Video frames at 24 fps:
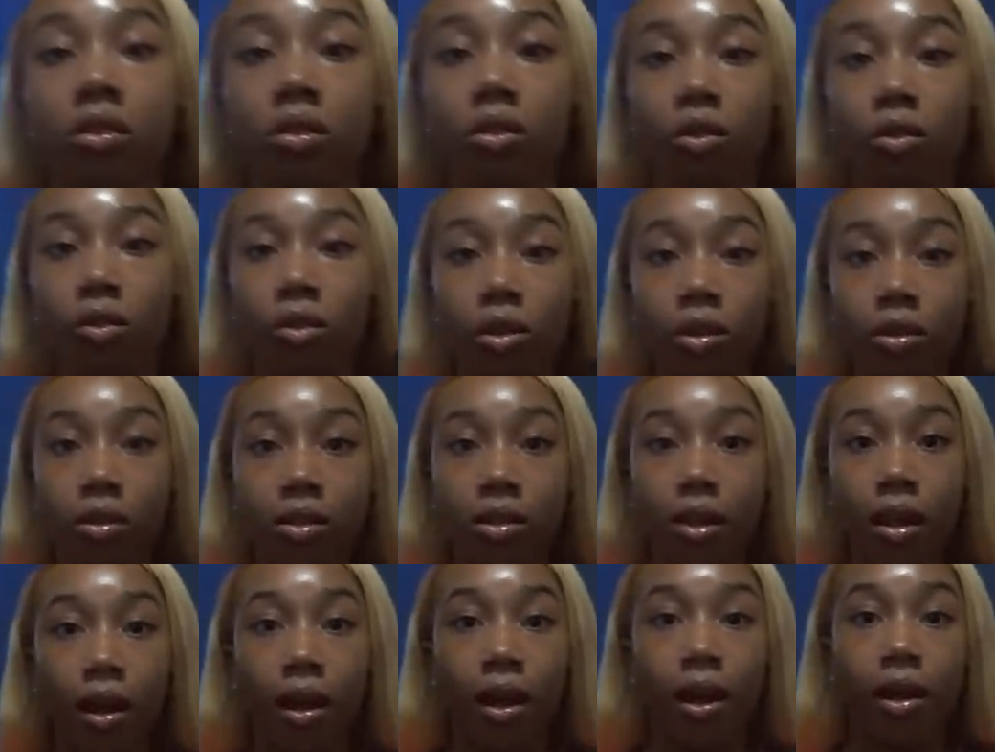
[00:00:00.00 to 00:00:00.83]

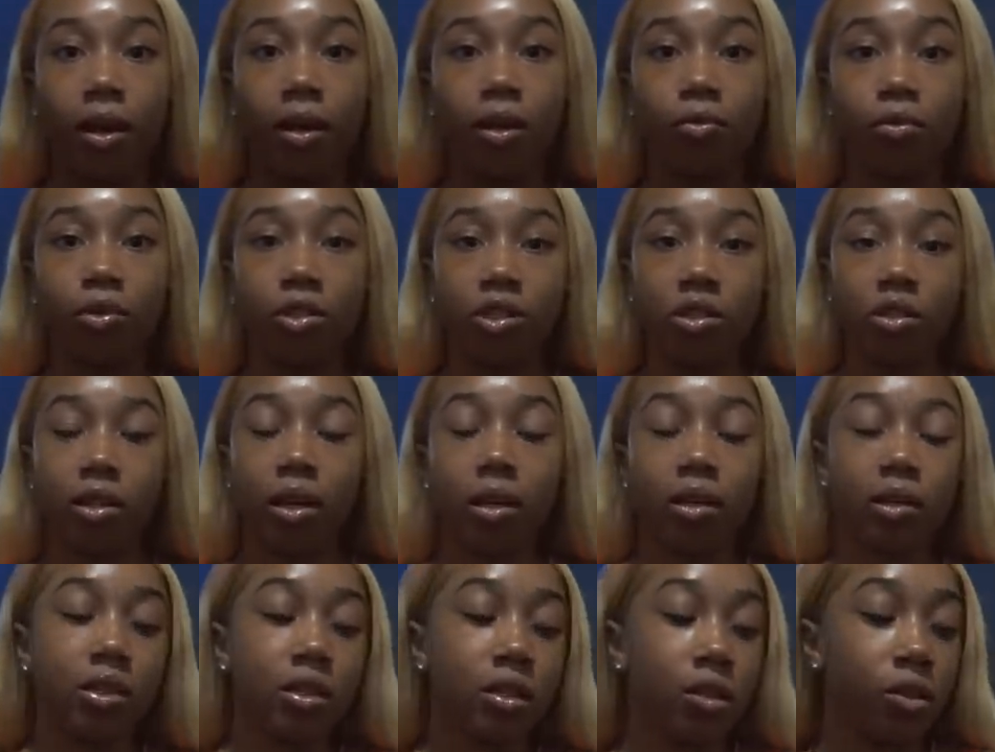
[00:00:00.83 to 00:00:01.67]
Courtside, which is
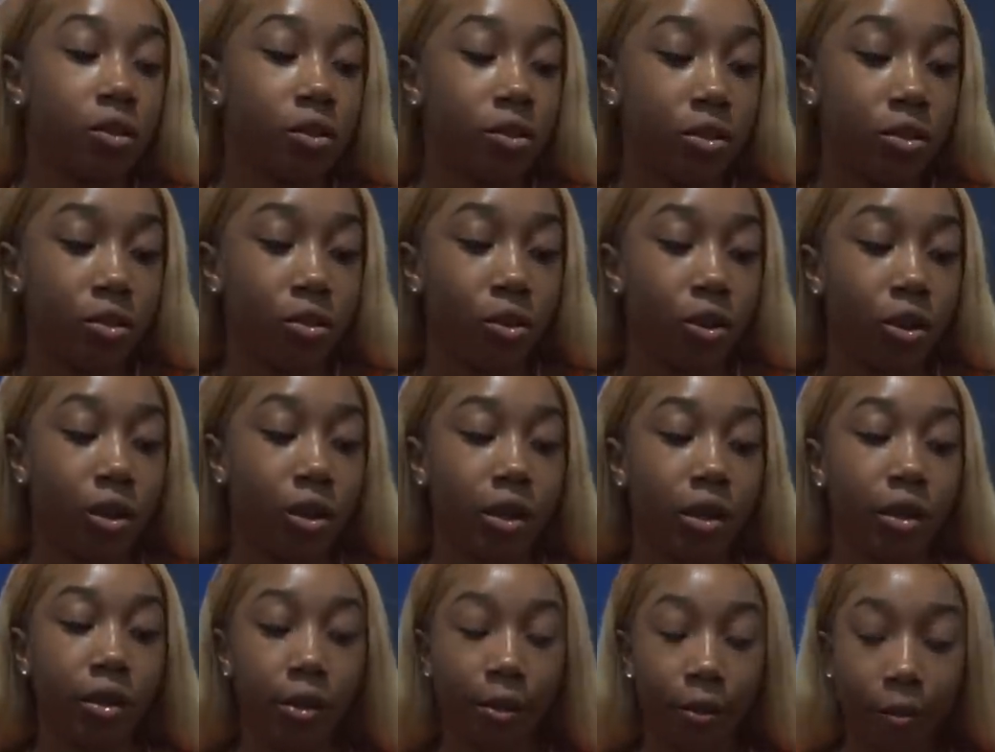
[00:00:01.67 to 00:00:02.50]
like a sneaker store
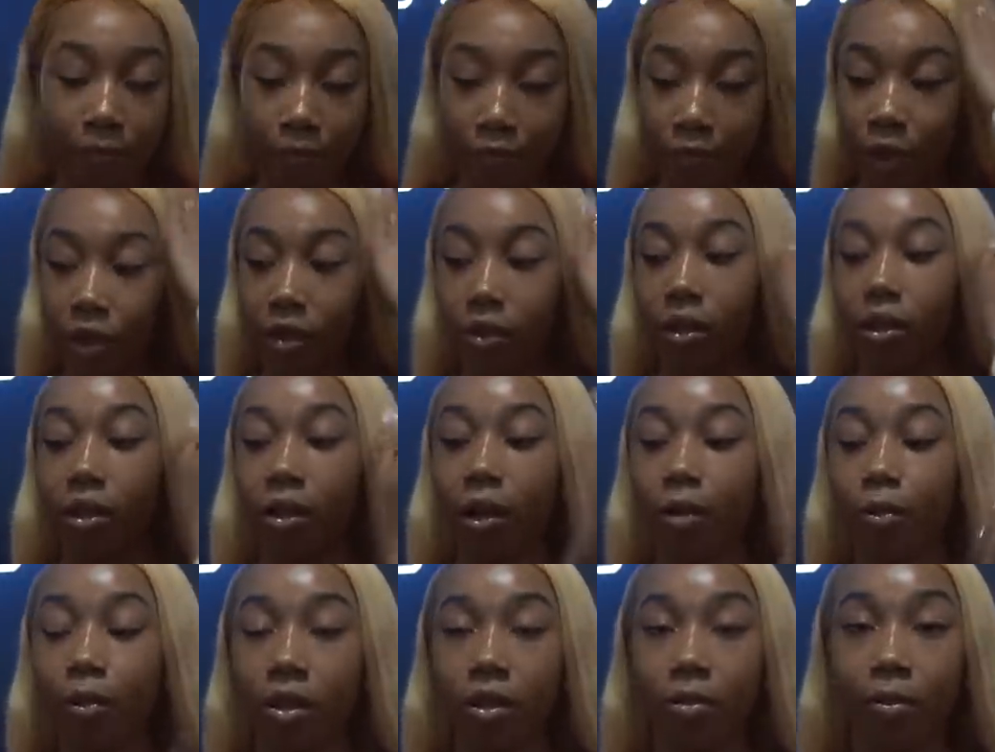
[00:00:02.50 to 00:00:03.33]
here, and then I
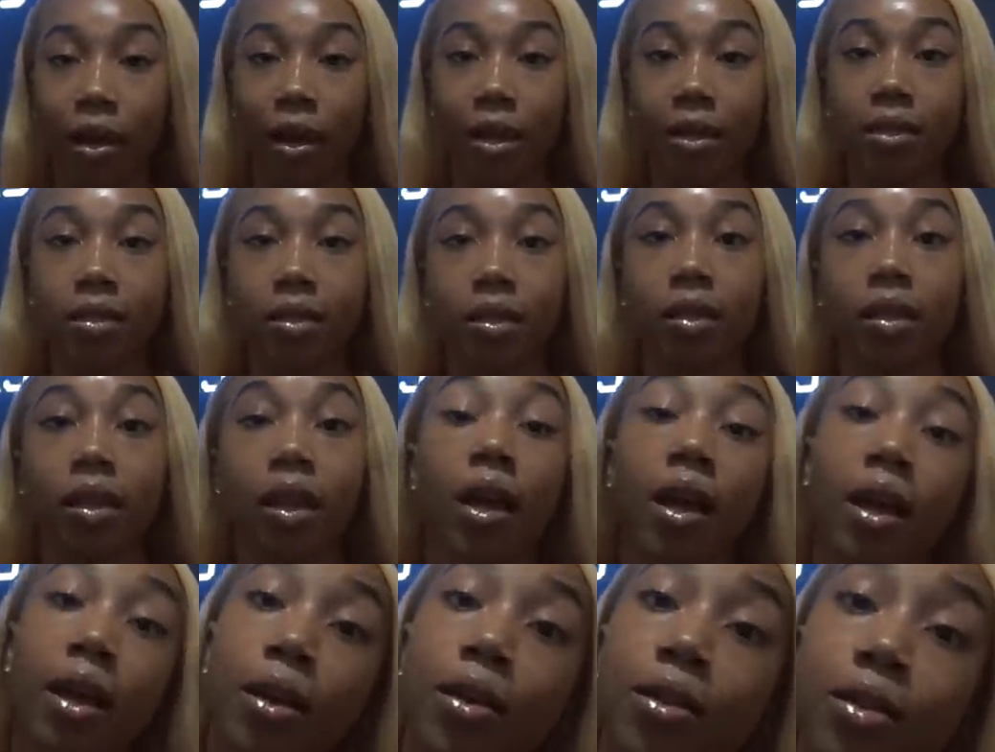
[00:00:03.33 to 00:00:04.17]
went to Patson.
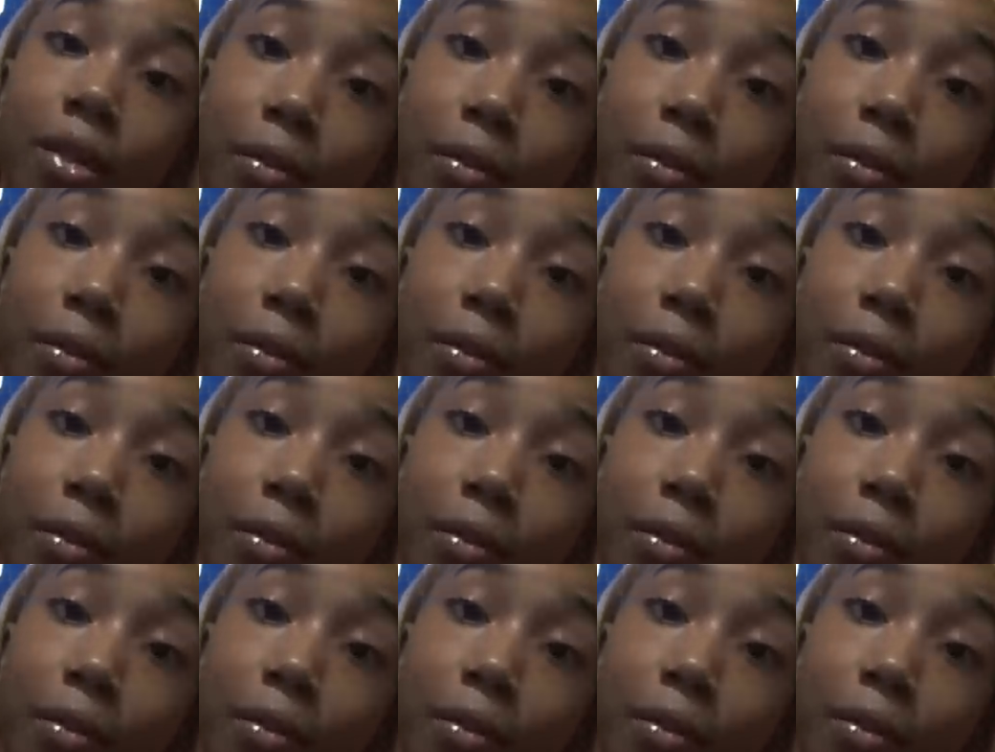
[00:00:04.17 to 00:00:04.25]
So